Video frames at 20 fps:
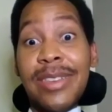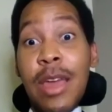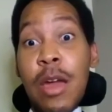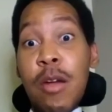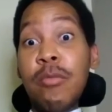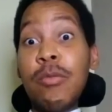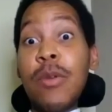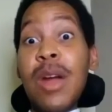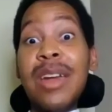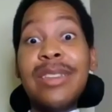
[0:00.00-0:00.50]

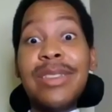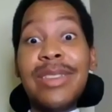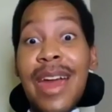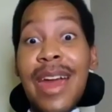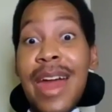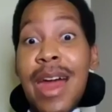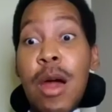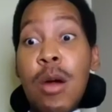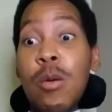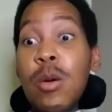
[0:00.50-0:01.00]
Right
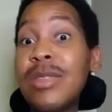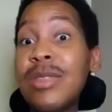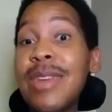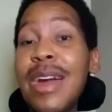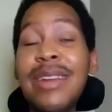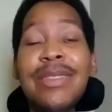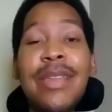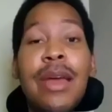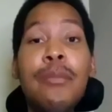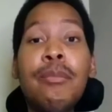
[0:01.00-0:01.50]
now, that
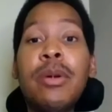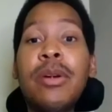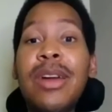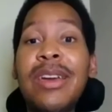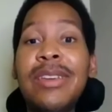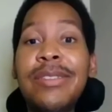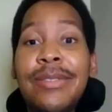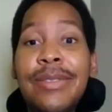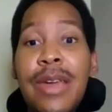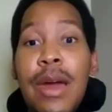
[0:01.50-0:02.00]
number has
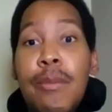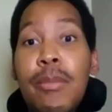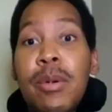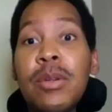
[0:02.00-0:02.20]
doubled.